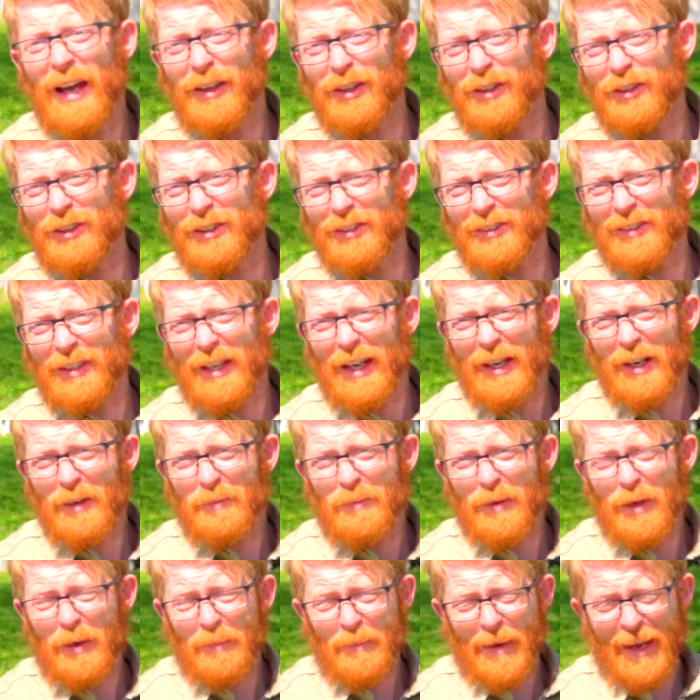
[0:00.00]
you just got to
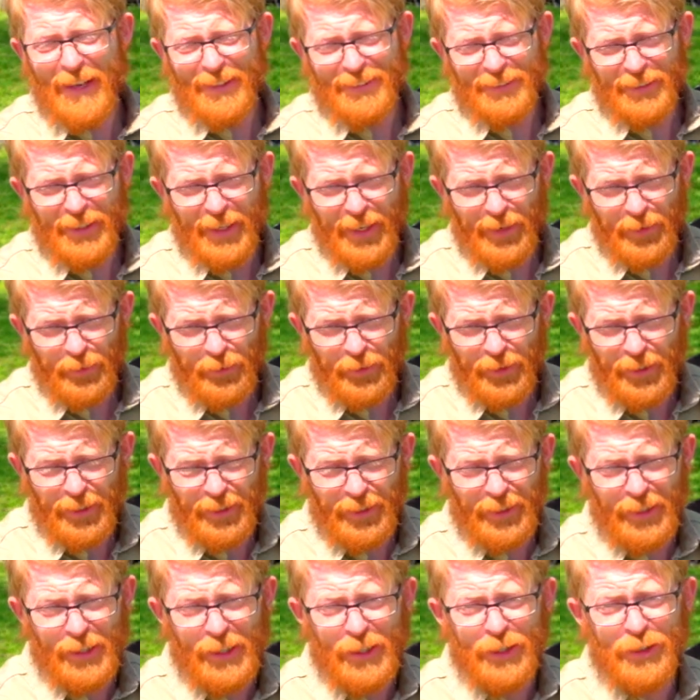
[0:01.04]
put it back together,
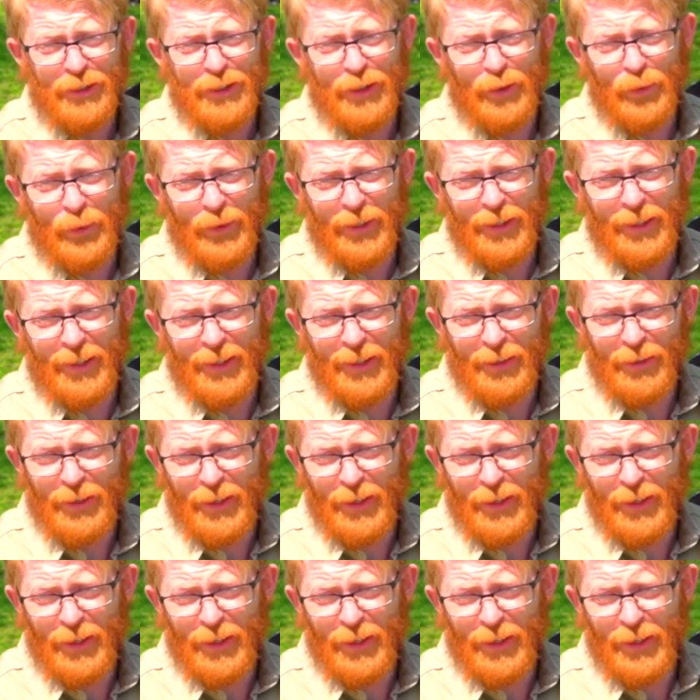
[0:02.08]
doing